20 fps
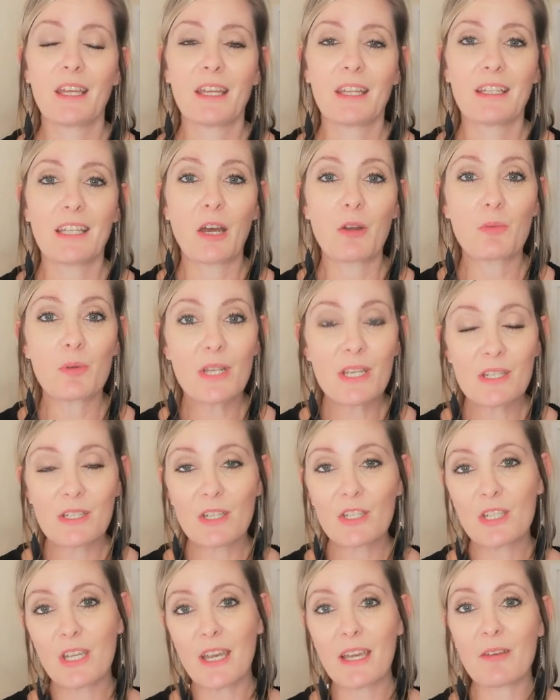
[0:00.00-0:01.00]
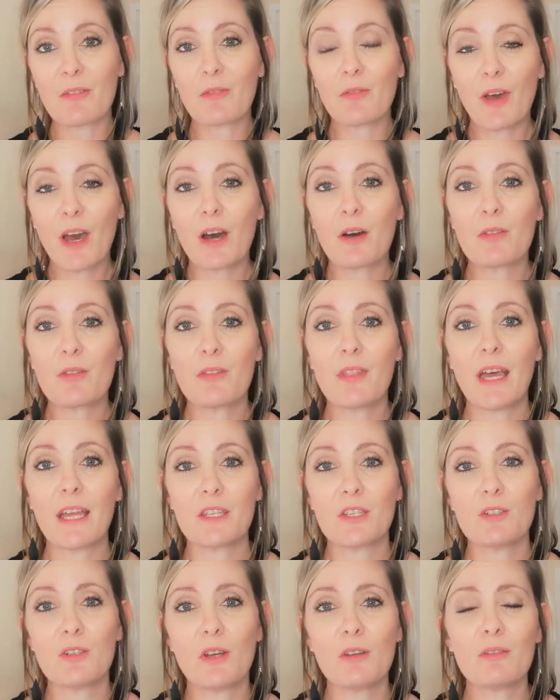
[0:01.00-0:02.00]
Now, research have found
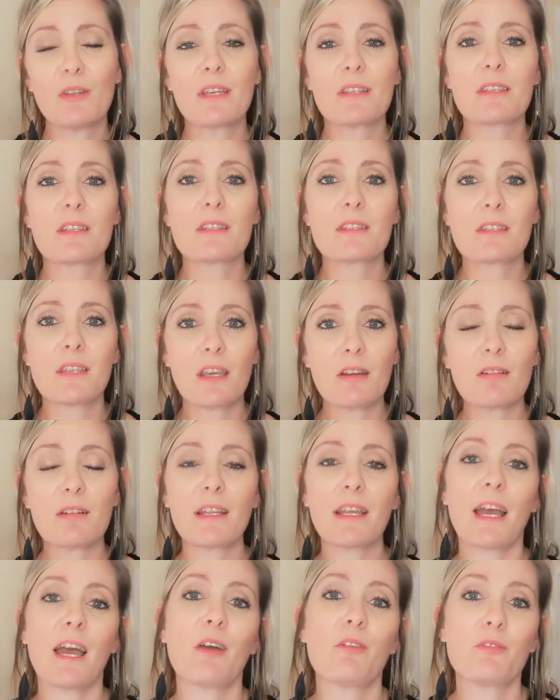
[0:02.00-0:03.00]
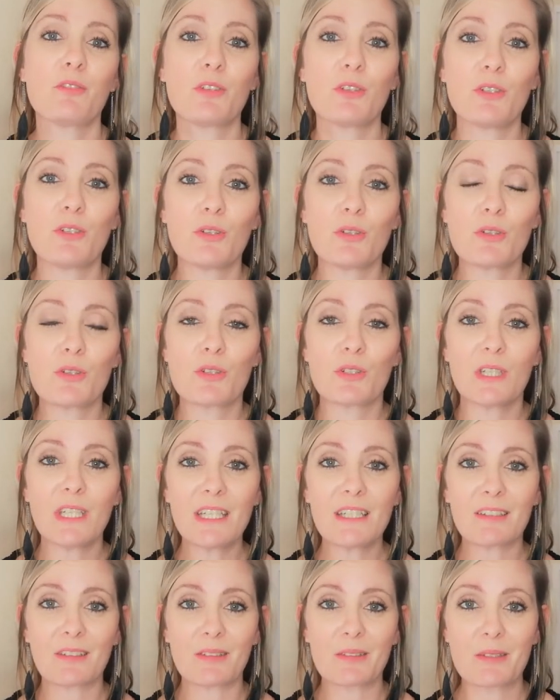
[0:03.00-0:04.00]
that you don't necessarily have to use
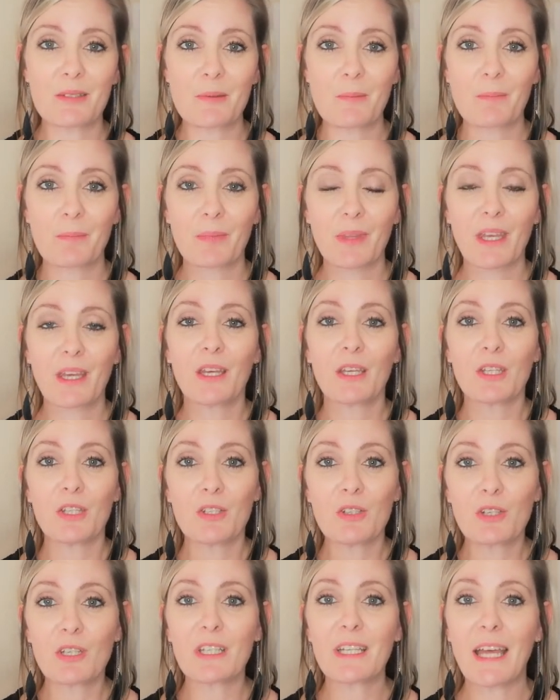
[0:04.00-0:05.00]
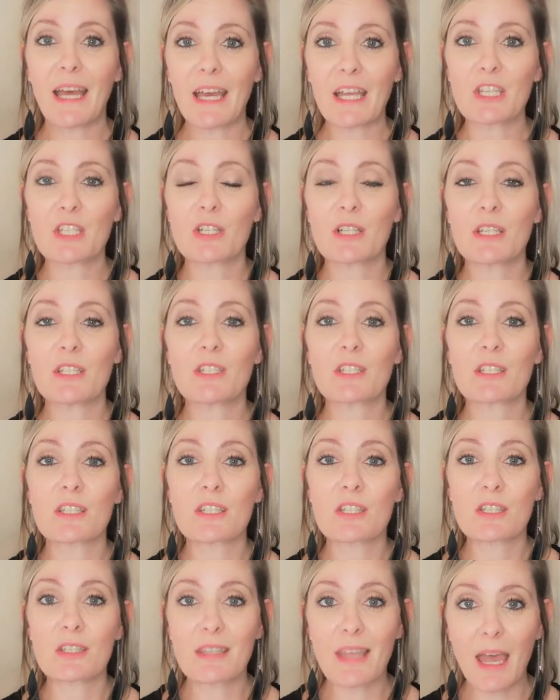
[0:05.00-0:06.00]
needles. You can actually
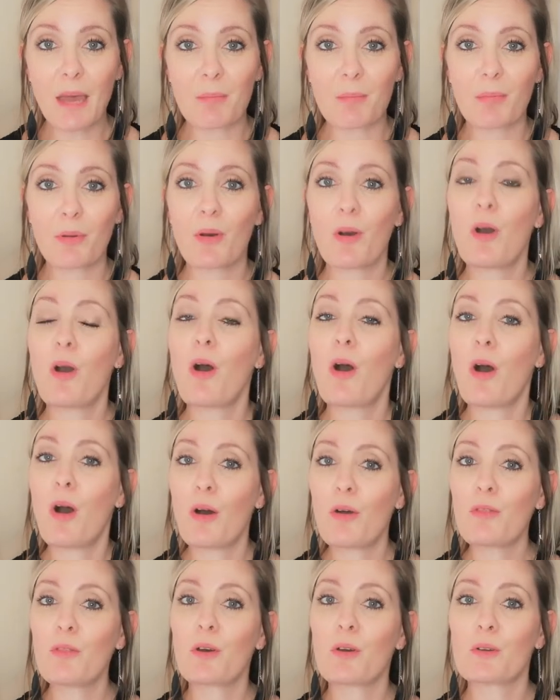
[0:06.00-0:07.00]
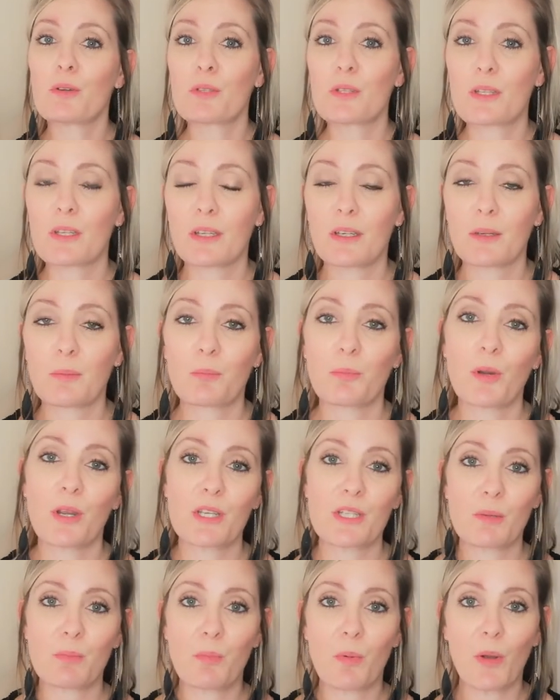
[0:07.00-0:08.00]
just tap on those
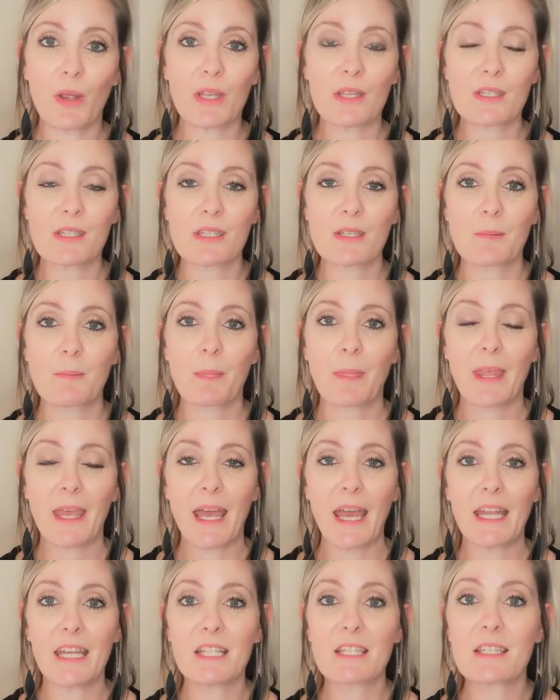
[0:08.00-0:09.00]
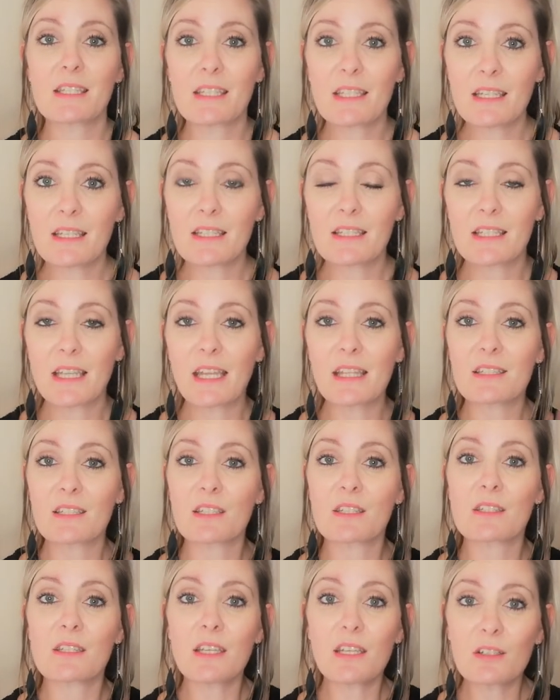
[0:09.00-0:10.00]
pressure points, and it sends a
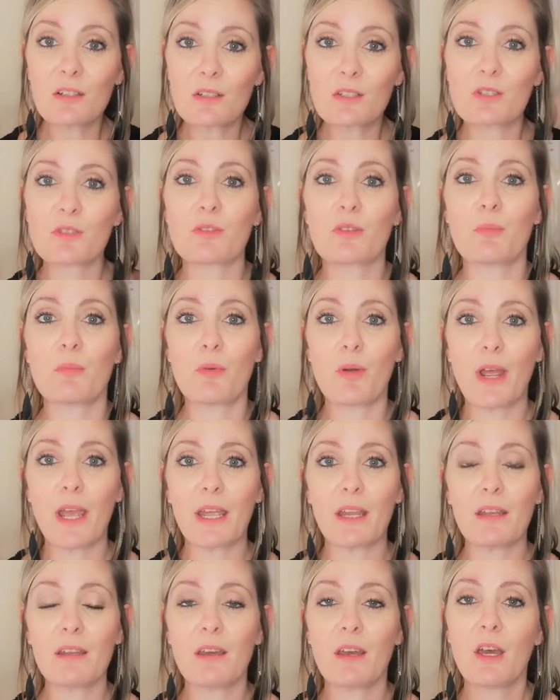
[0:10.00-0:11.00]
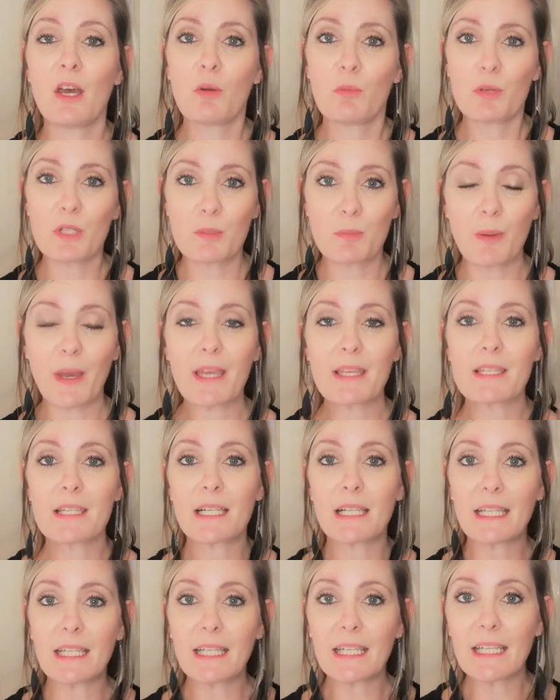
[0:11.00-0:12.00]
signal to the brain, which
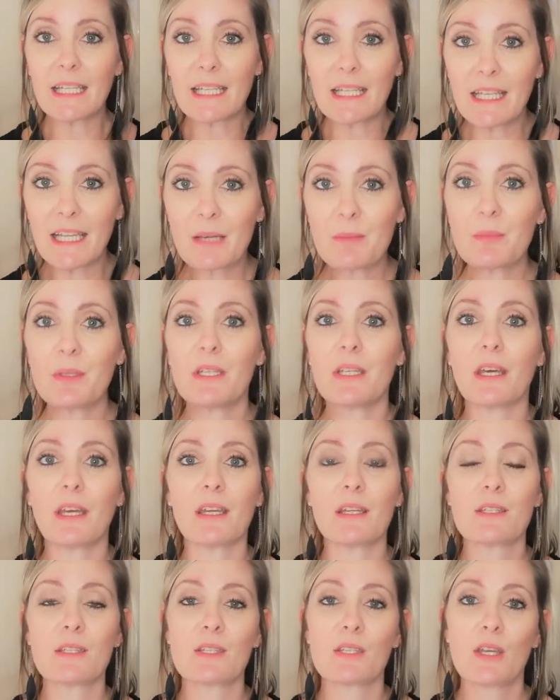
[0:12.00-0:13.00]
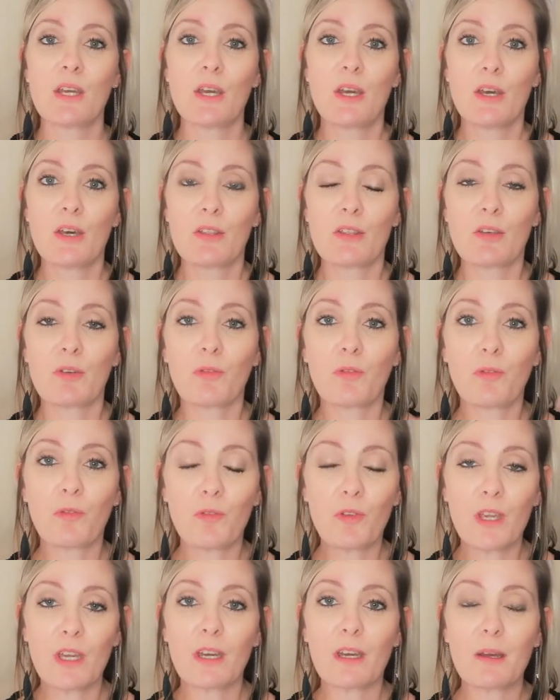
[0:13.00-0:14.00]
basically eliminates the
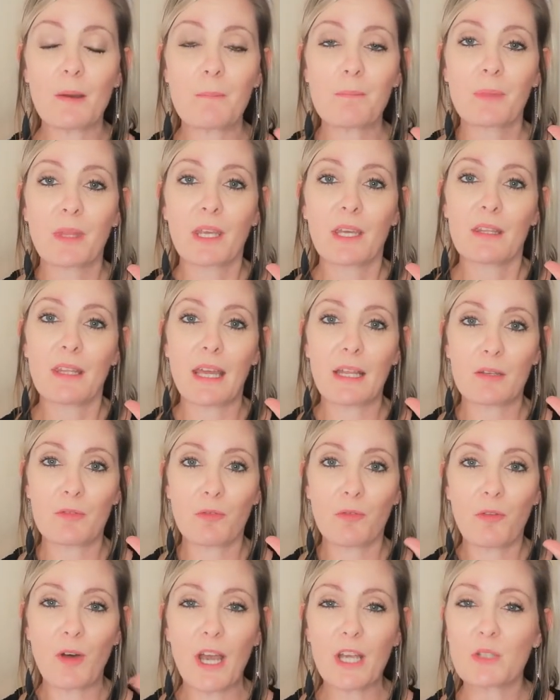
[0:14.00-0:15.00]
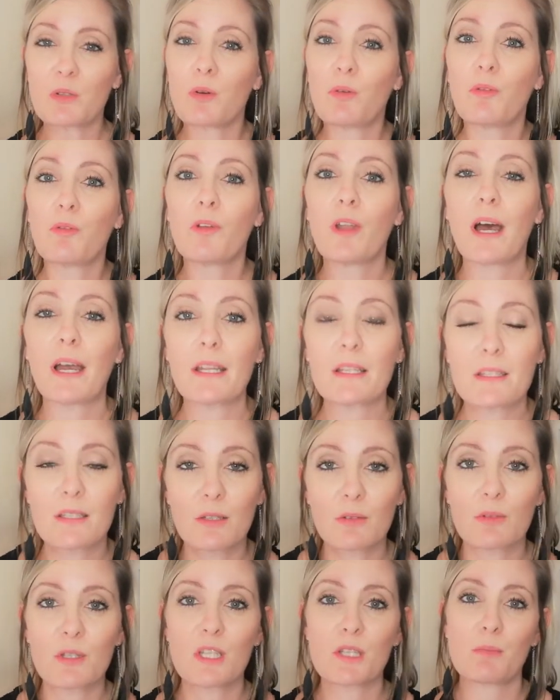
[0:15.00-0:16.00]
fear, that fight or flight
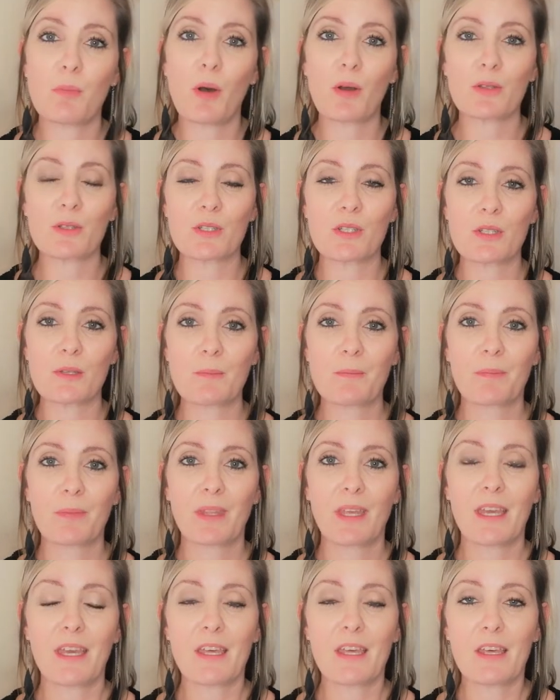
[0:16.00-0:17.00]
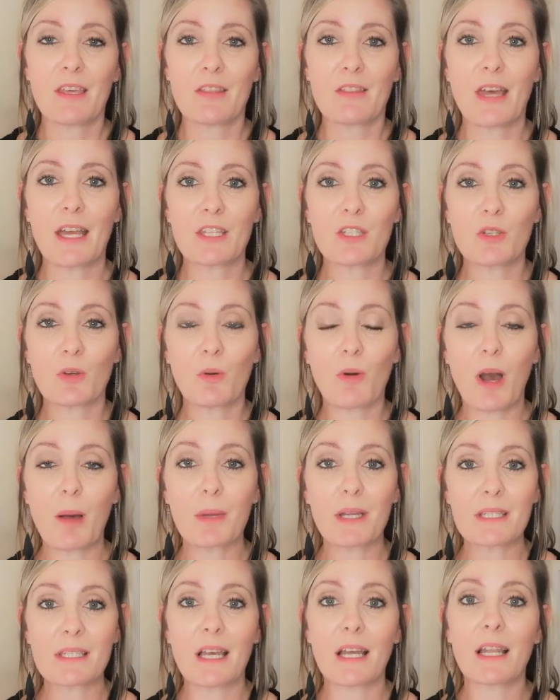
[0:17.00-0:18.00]
response that your
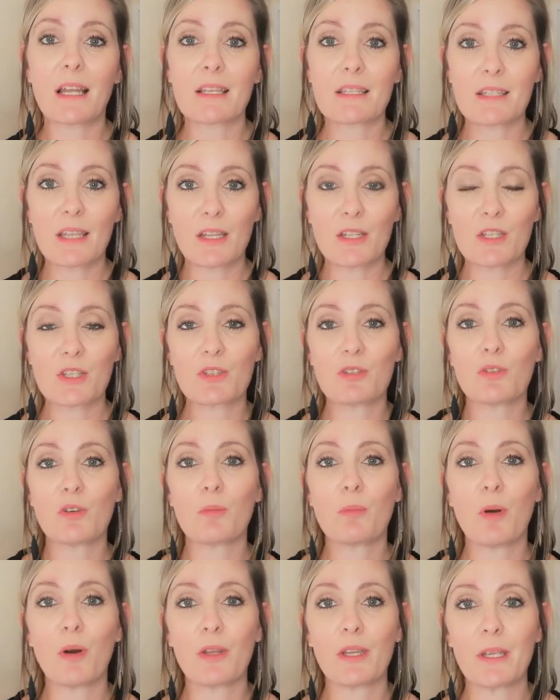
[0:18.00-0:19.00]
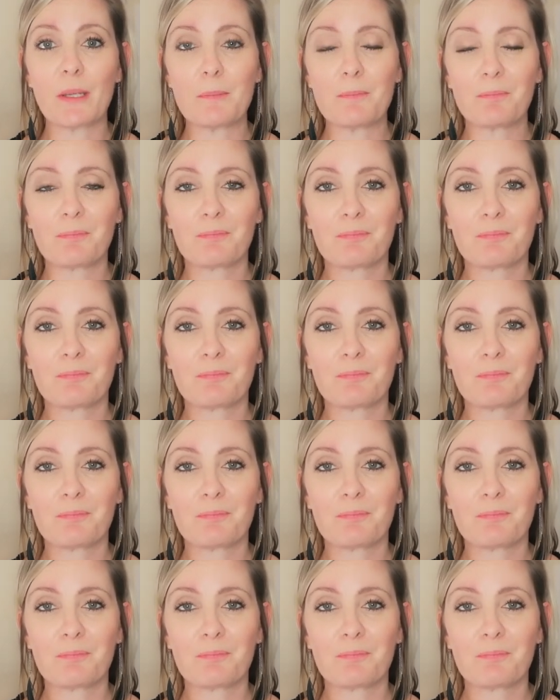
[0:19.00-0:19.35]
amygdala sends to your body.